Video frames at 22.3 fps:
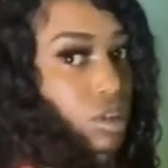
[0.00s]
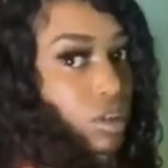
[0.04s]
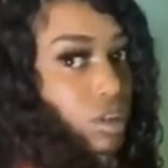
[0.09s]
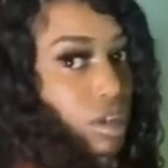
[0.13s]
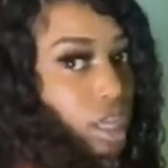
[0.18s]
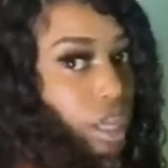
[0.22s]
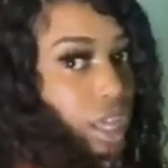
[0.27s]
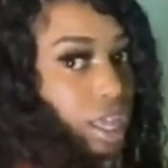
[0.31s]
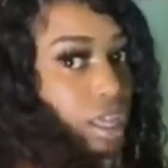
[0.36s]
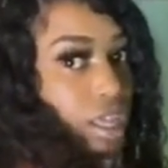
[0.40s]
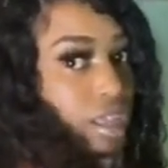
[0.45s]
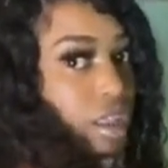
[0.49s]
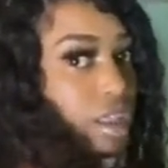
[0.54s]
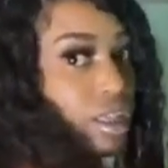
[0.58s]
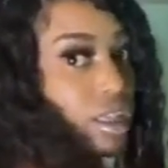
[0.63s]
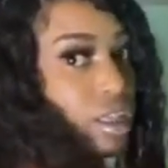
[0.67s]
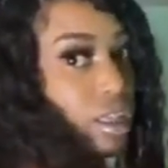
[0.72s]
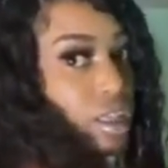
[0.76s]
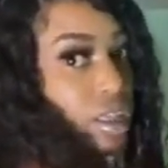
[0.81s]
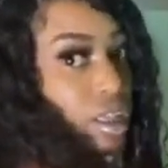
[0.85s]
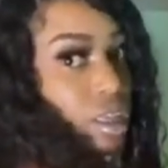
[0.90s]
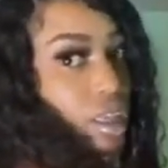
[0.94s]
okay,
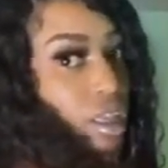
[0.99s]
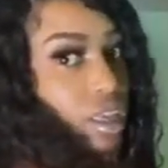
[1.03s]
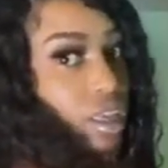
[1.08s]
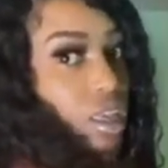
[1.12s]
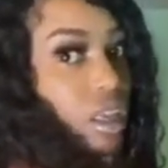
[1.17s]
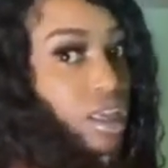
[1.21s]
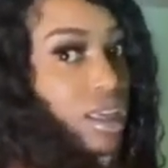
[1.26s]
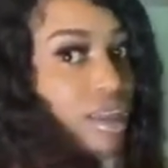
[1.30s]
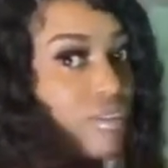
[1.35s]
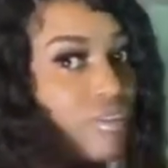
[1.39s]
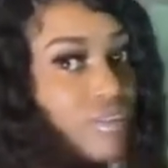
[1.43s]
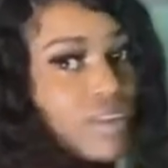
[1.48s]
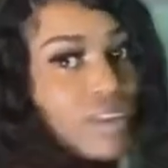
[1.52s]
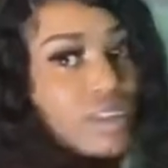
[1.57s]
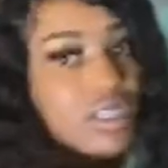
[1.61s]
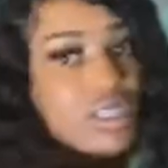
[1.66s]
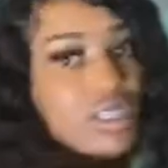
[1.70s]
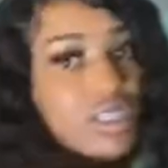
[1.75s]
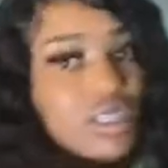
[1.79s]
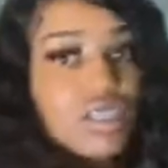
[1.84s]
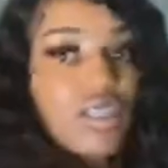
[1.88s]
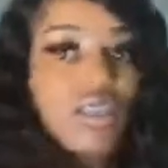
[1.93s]
good
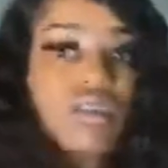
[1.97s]
cuffage.